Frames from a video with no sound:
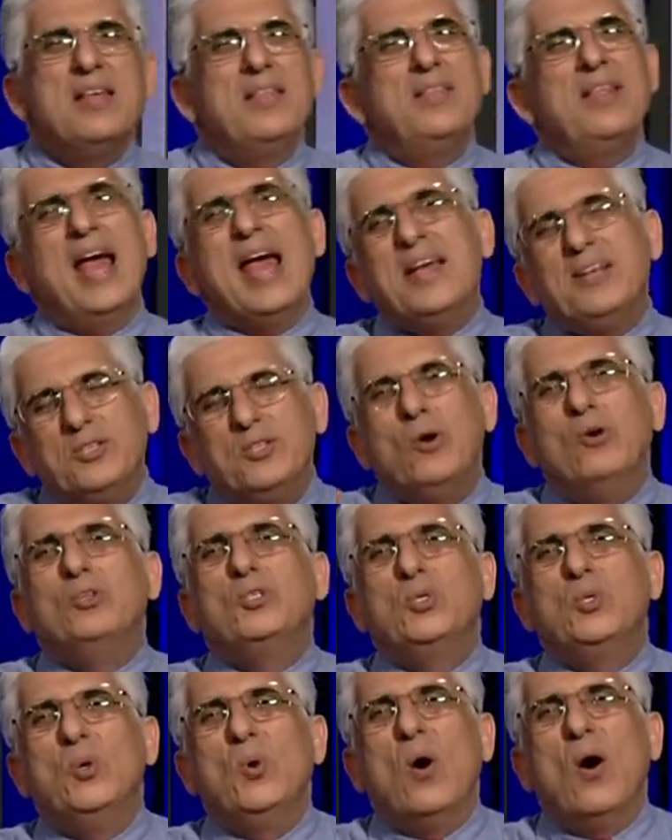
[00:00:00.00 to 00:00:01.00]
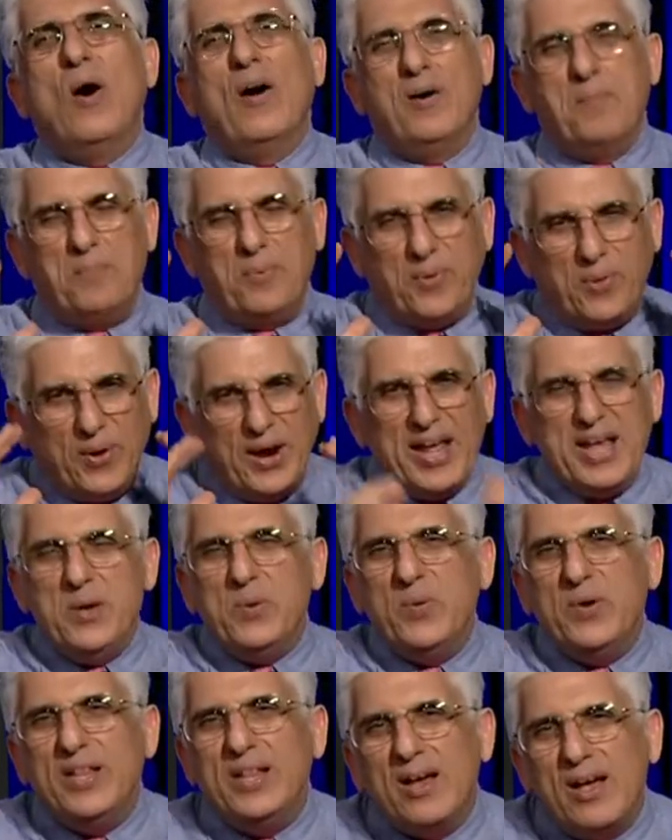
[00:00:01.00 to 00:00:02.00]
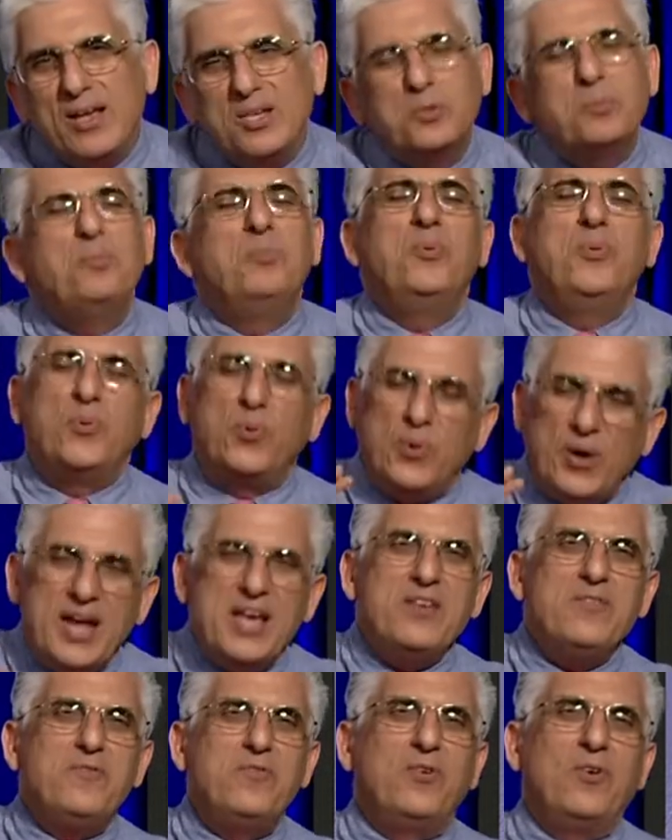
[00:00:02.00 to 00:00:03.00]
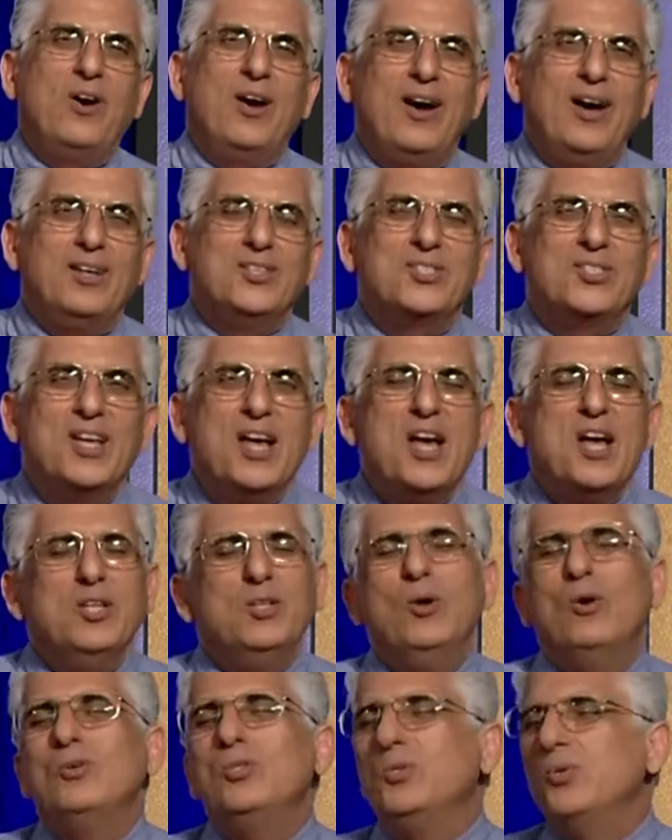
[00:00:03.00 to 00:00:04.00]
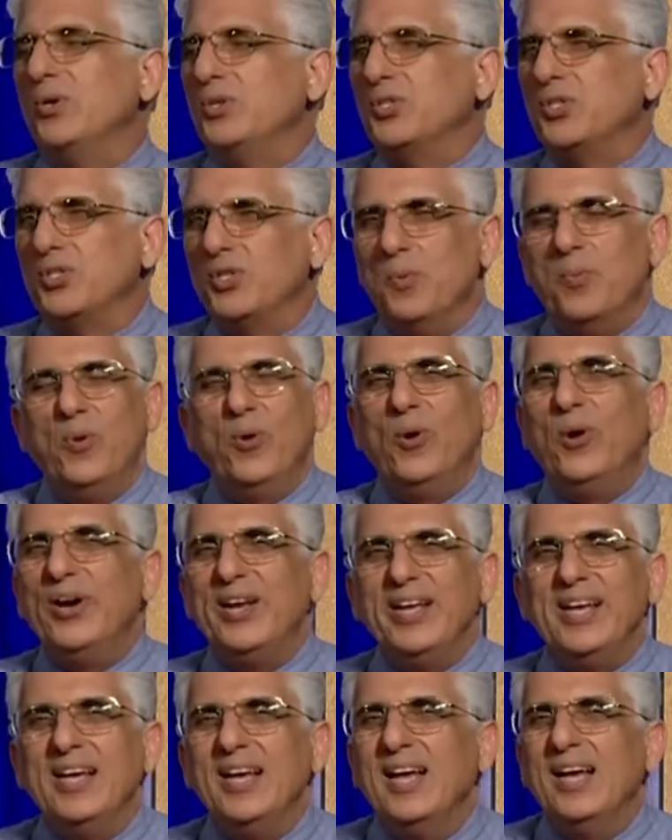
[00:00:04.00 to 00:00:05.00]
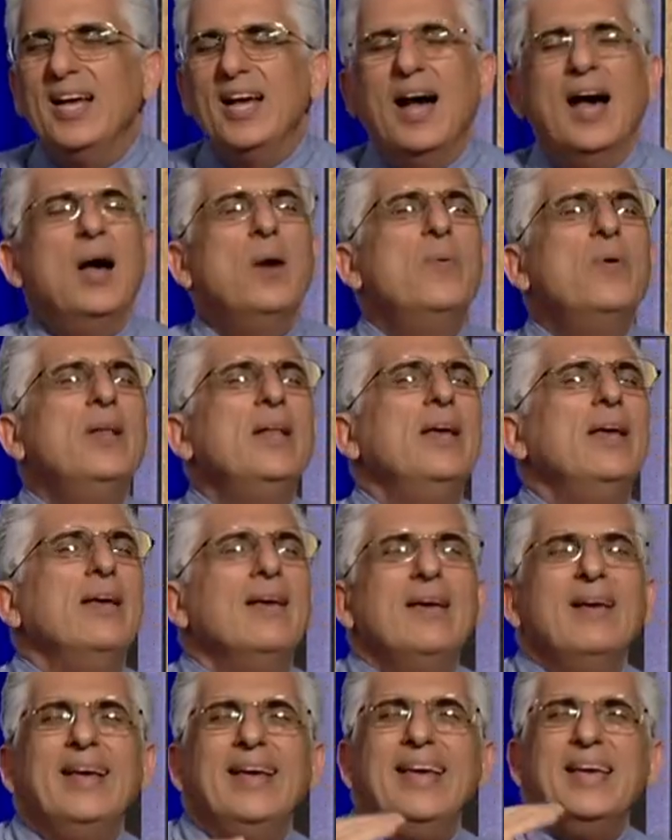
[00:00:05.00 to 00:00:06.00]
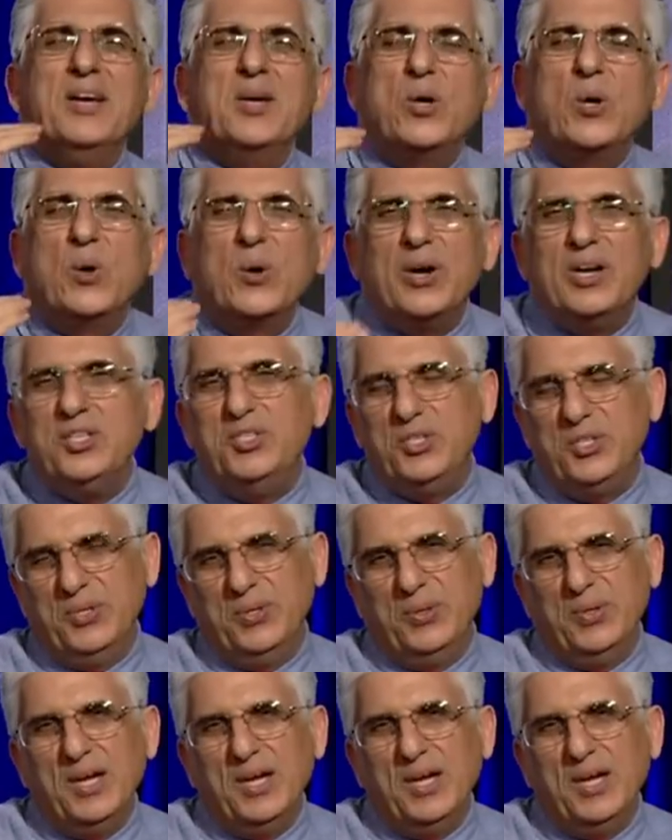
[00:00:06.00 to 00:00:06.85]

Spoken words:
Thank those who are praying with us, praying for us, those who are supporting. I want to encourage you.